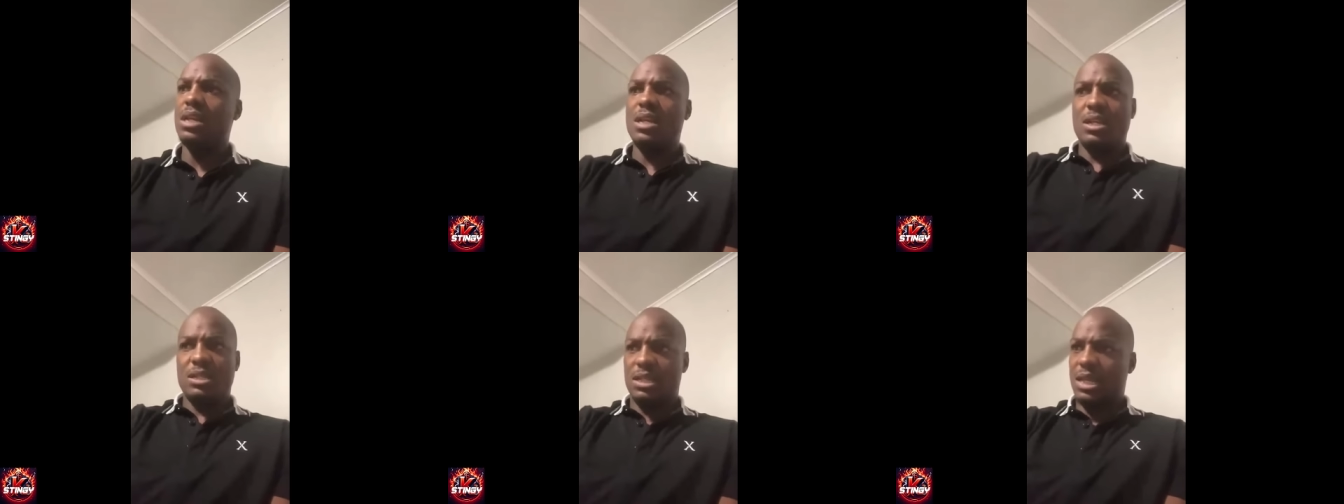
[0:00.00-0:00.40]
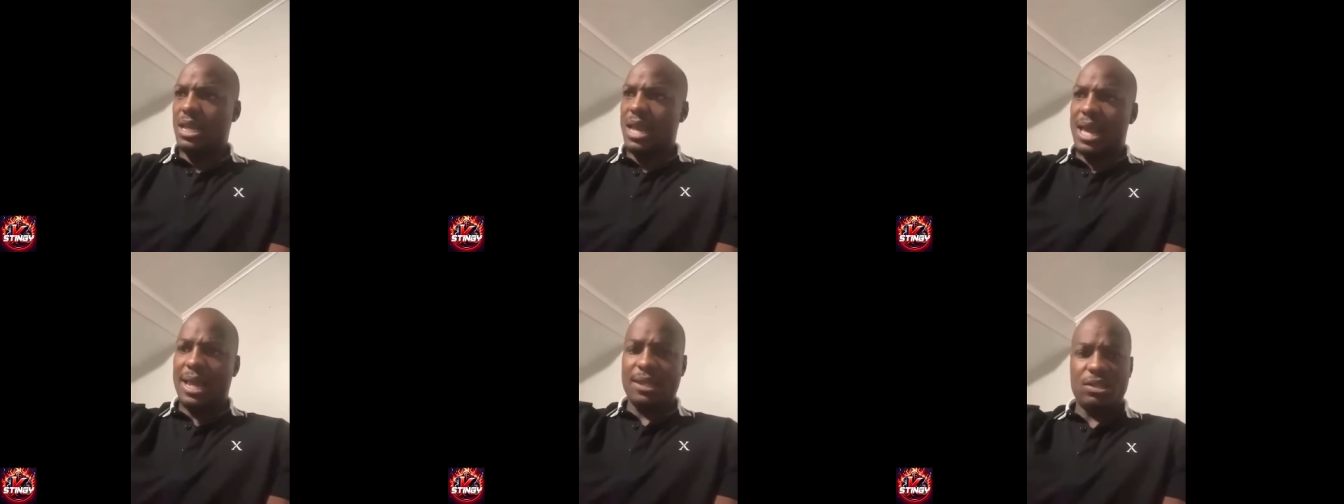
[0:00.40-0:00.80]
Yeah,
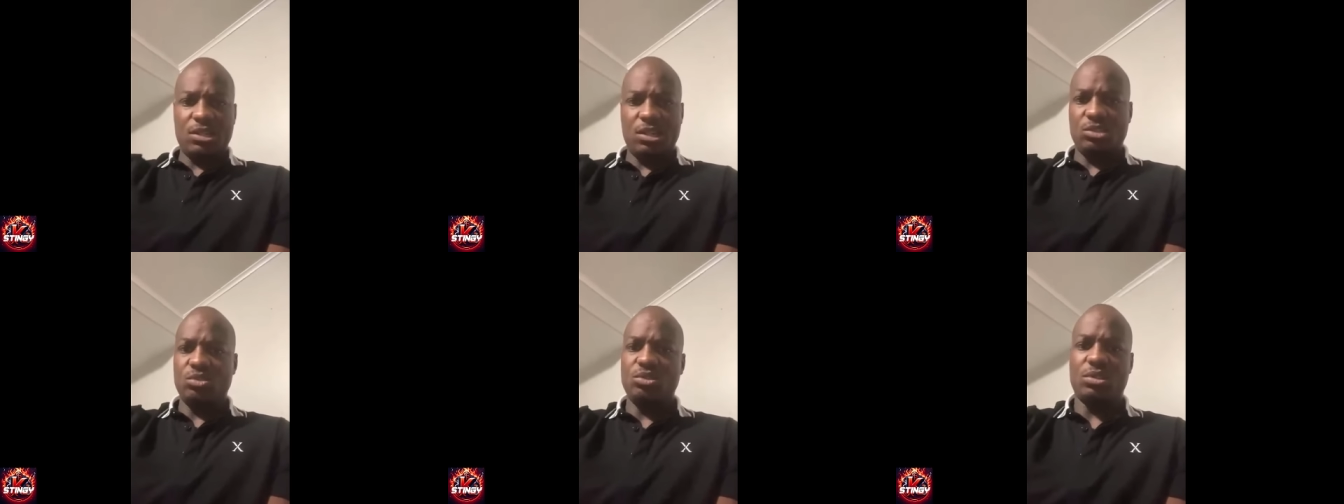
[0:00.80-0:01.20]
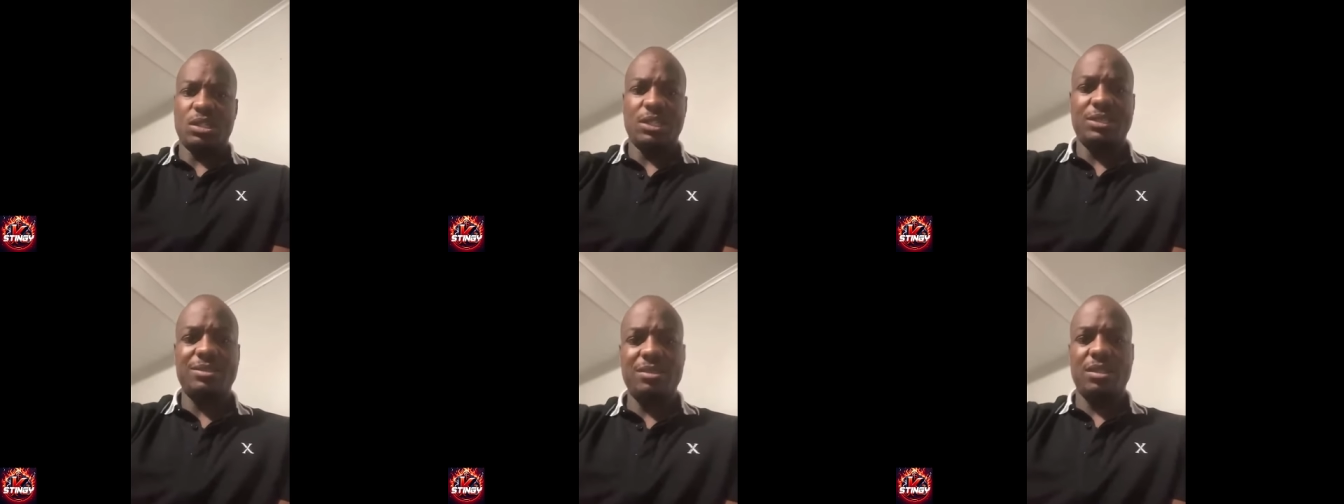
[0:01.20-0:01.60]
I love this
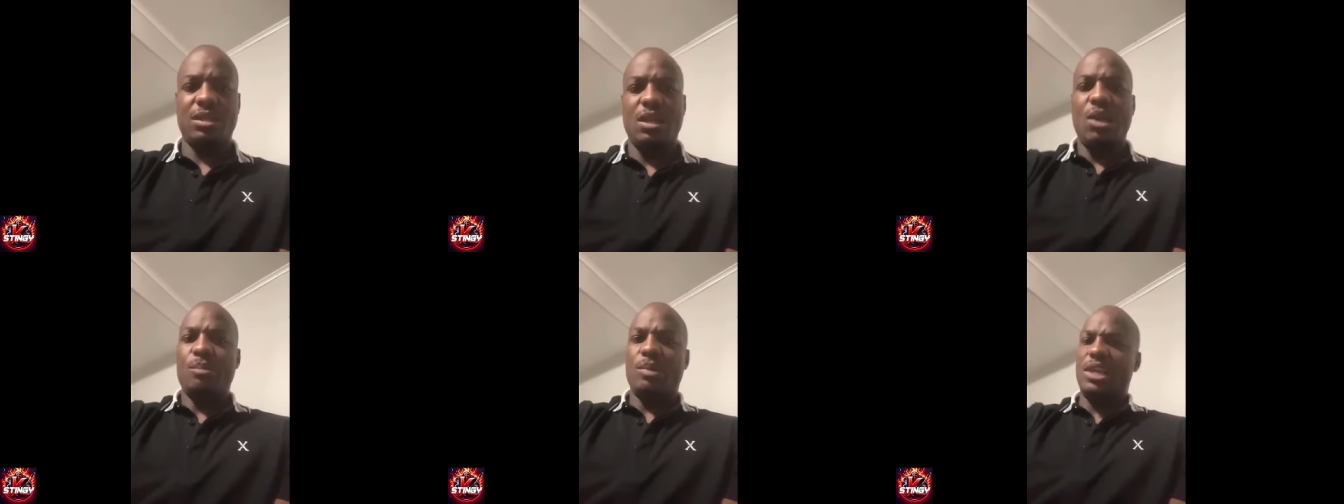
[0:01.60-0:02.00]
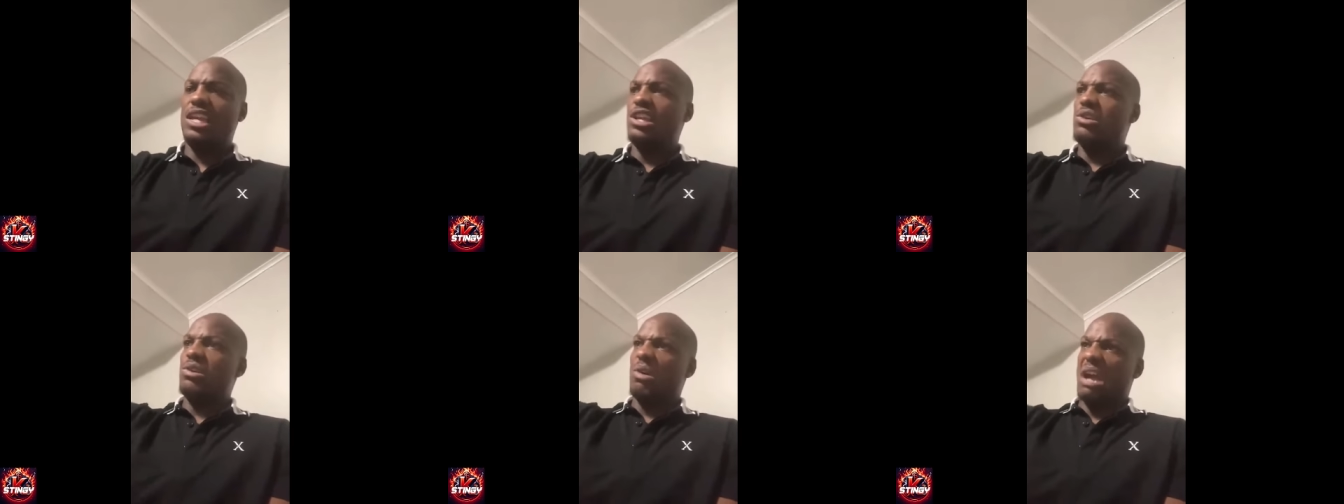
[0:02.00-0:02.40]
Clinton. But here you
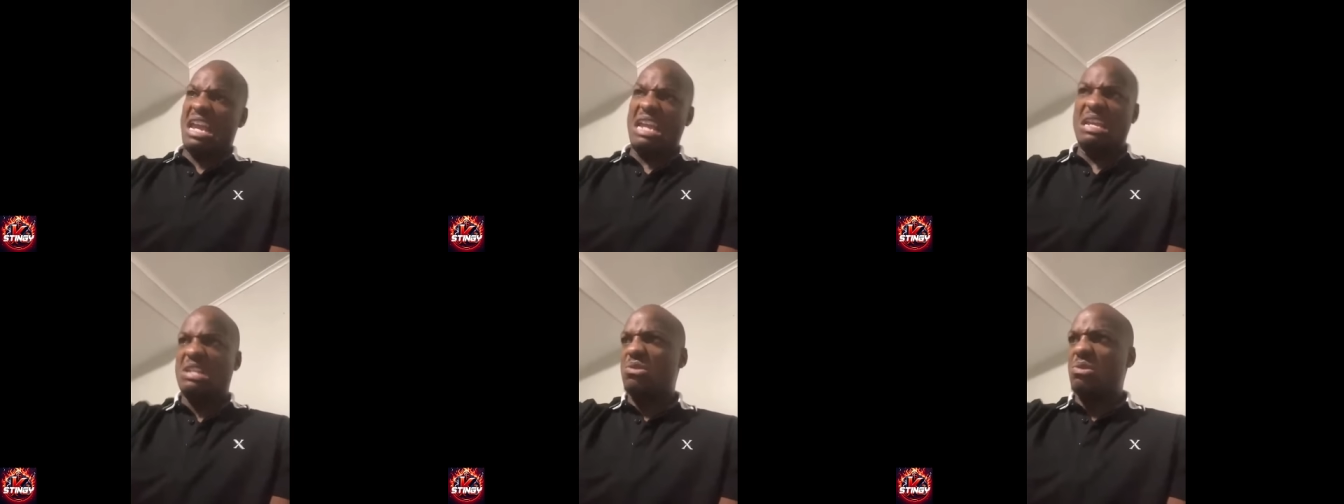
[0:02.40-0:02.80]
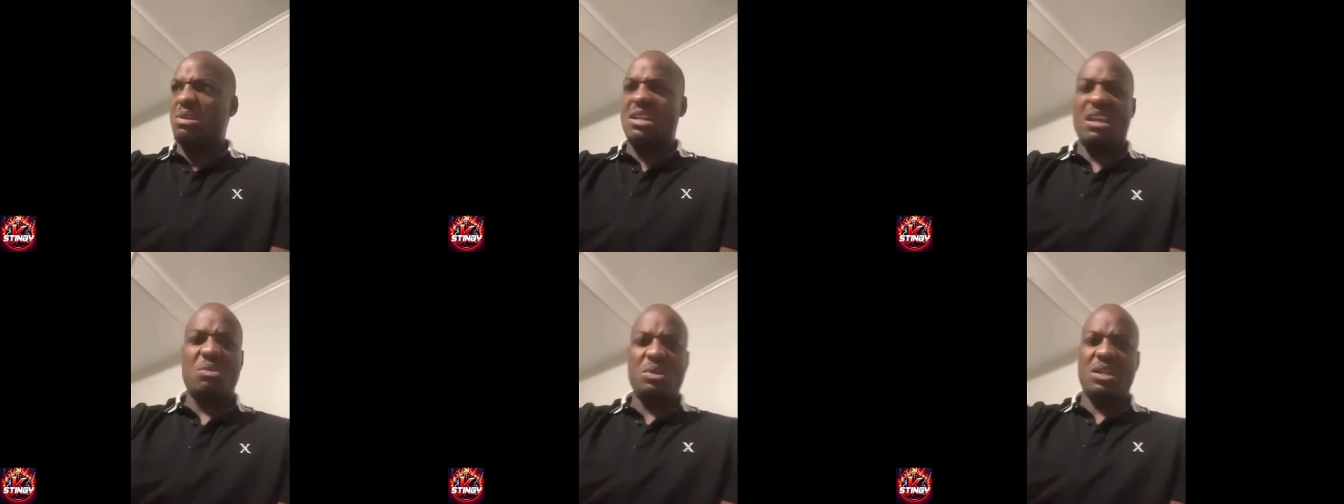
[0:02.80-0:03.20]
go. I ain't doing
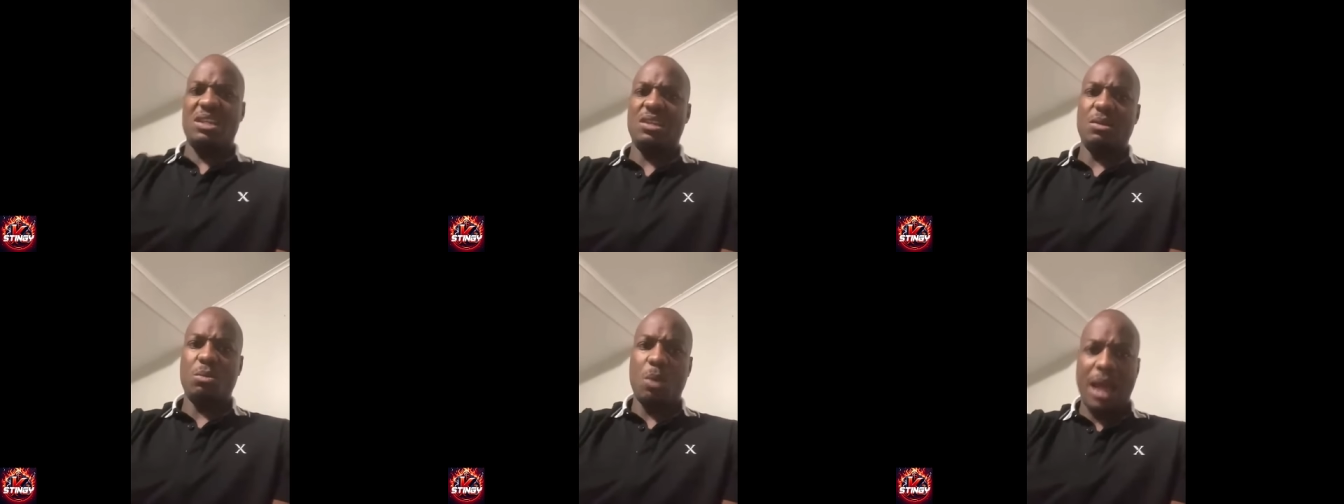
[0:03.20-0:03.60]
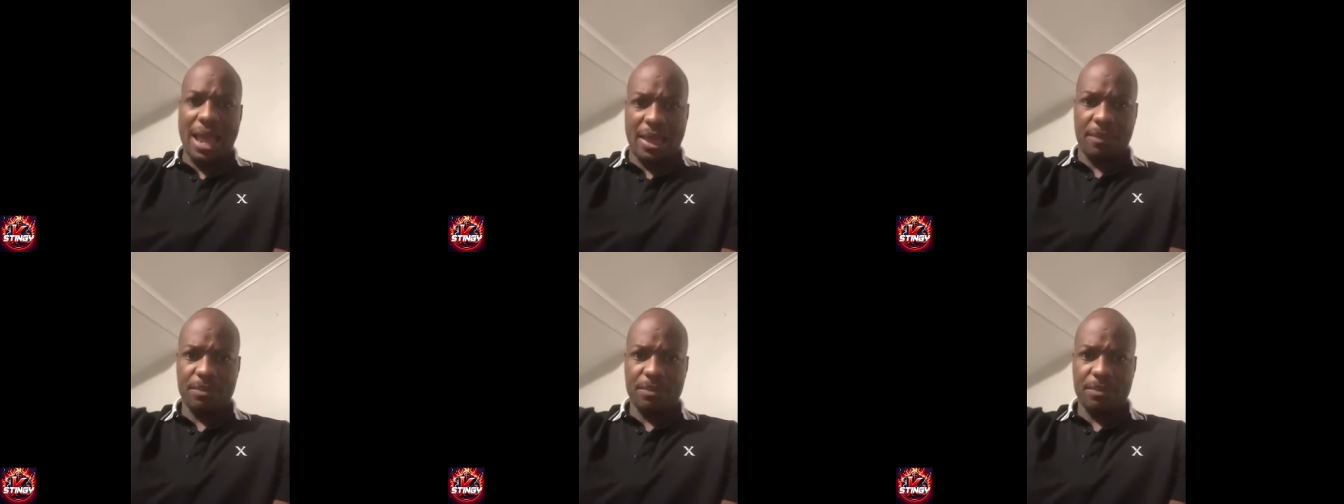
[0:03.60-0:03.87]
that with him. Why?